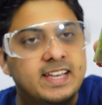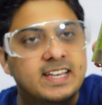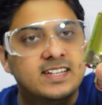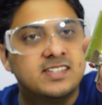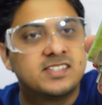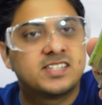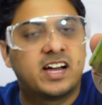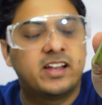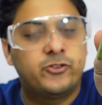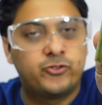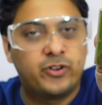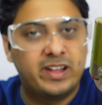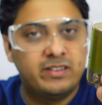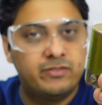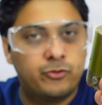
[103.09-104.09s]
is a
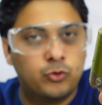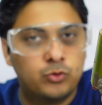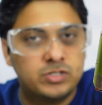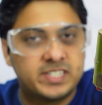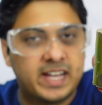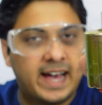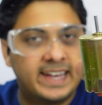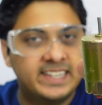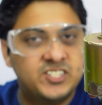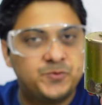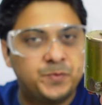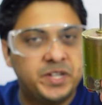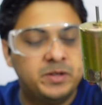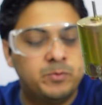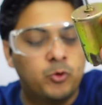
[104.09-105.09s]
12 volts high
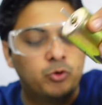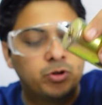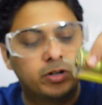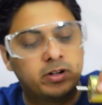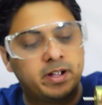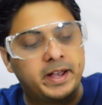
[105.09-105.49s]
speed motor